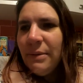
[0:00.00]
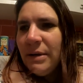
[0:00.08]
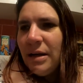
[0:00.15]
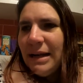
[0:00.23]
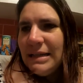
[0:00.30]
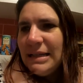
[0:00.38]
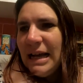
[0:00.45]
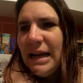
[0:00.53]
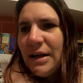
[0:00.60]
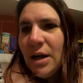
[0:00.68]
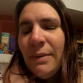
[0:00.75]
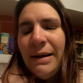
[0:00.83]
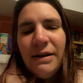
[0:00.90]
We like
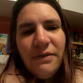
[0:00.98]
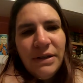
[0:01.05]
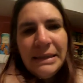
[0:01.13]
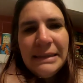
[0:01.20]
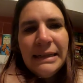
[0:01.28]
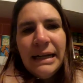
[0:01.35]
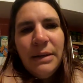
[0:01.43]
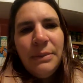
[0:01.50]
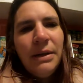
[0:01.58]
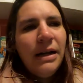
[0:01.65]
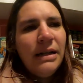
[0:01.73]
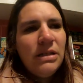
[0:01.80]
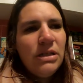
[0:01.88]
to go out for the day. We
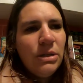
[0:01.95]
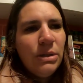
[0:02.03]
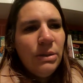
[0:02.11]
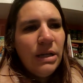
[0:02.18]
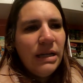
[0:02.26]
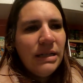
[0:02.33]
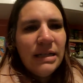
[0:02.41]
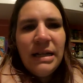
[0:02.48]
like to do things.